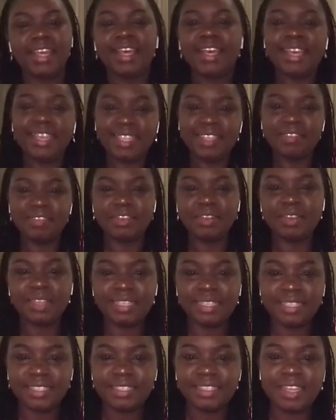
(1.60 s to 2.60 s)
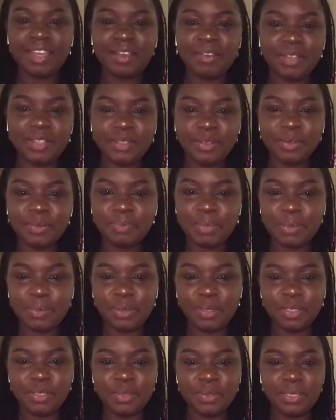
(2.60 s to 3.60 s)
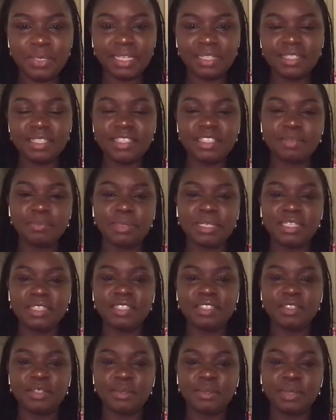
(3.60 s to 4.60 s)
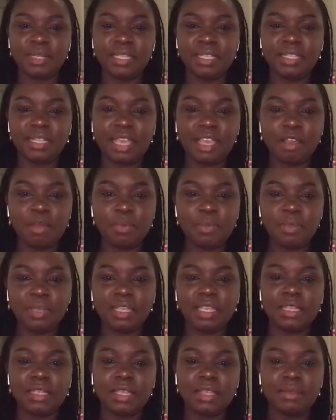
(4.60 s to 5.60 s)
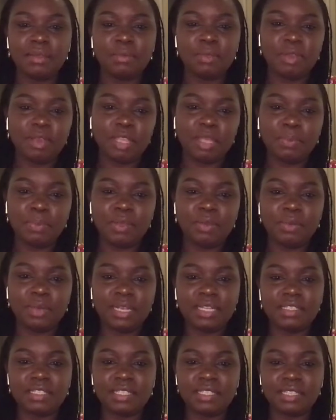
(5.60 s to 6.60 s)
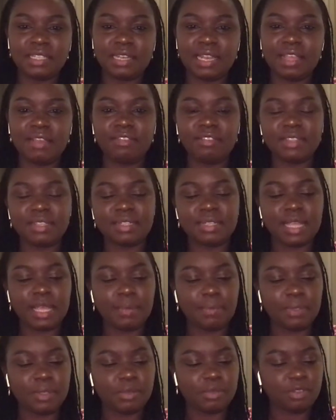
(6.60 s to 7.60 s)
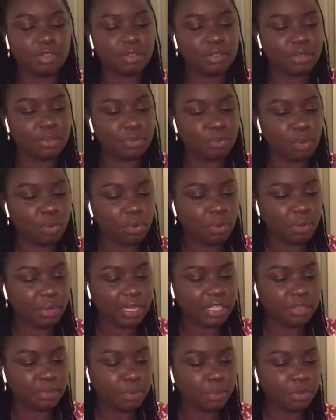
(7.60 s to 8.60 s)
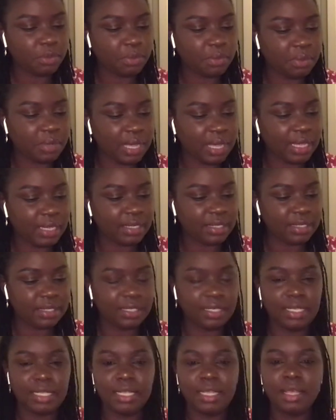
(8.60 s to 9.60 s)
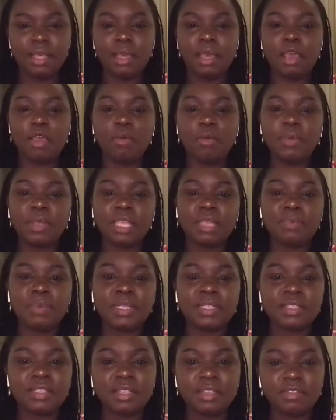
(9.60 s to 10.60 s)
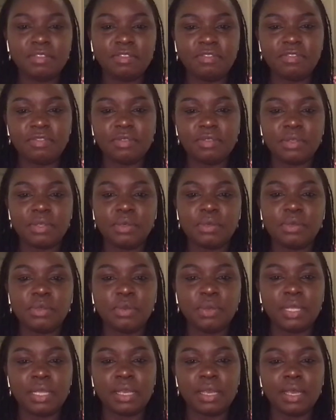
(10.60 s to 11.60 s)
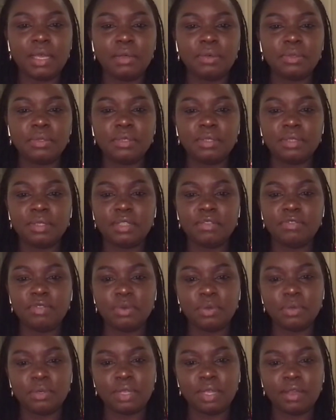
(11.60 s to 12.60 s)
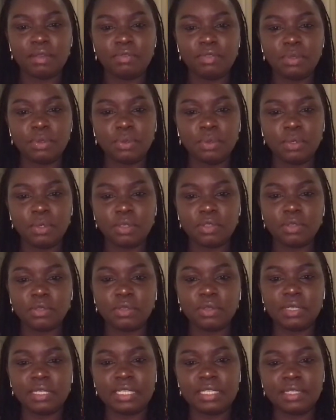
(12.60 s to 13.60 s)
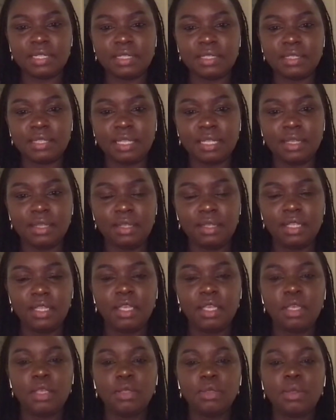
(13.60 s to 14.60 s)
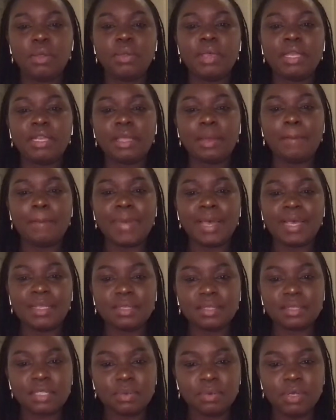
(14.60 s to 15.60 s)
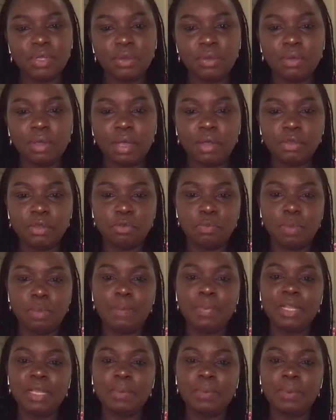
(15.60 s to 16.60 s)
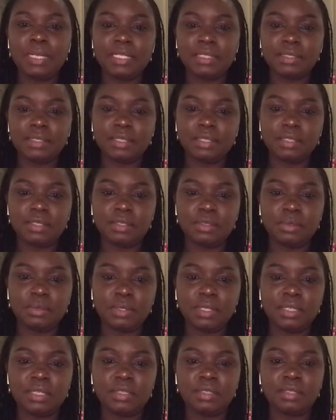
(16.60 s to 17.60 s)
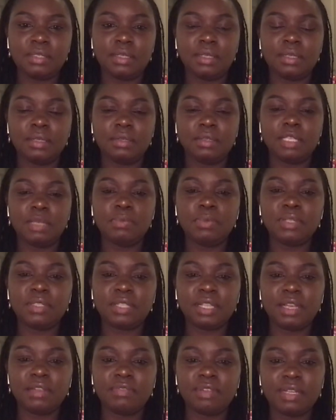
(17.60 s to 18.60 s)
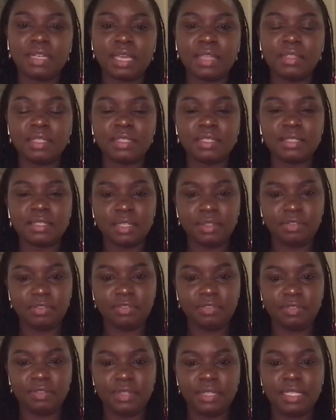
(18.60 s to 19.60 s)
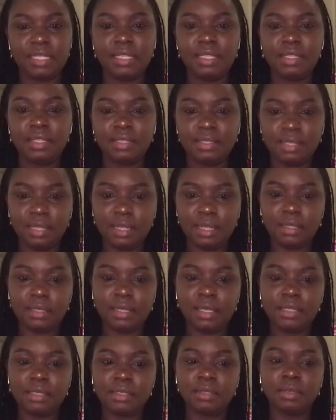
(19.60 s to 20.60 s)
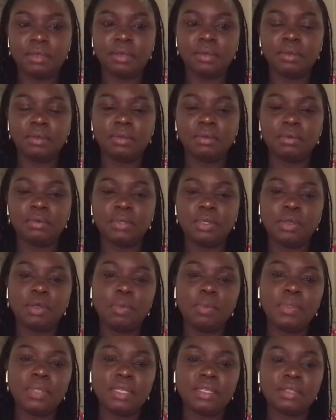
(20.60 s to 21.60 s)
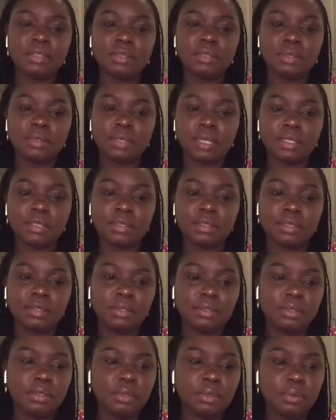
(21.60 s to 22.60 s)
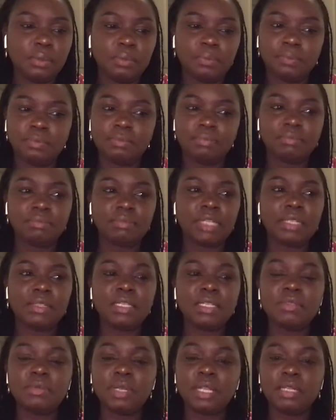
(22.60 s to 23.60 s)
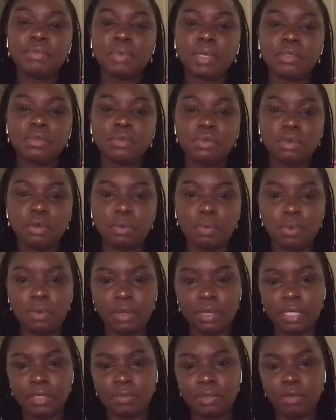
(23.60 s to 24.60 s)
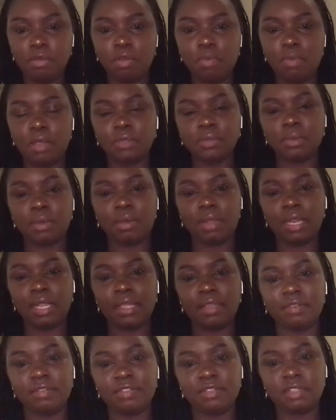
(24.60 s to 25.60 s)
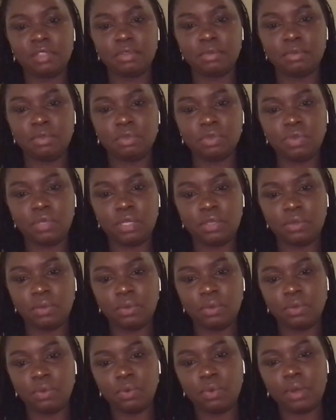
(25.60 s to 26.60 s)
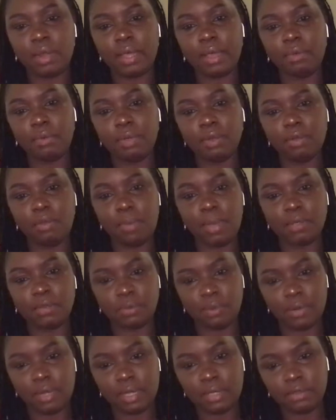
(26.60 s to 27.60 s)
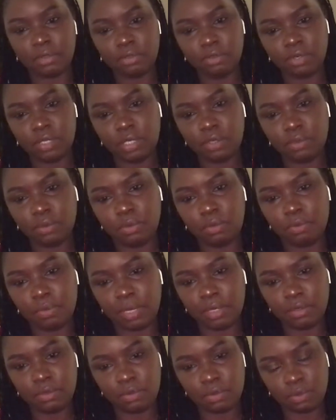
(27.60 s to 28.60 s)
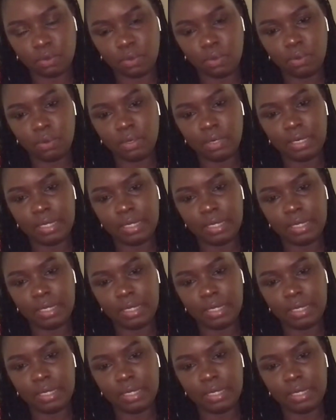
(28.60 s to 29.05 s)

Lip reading: Hi everyone, how are you people doing? This is Beatrice Yugi. I hope you're keeping well since the last time that you spoke or I spoke to you guys. I hope you're keeping safe. You're not going out if you don't have to. You're social distancing. You're wearing masks when you go out to public places to just keep yourself and others safe. Yeah, and we hope that as you know, things will get back to normal and we'll go back to our lives. Those who need to go to work will go back to work. Those who need to go back to school.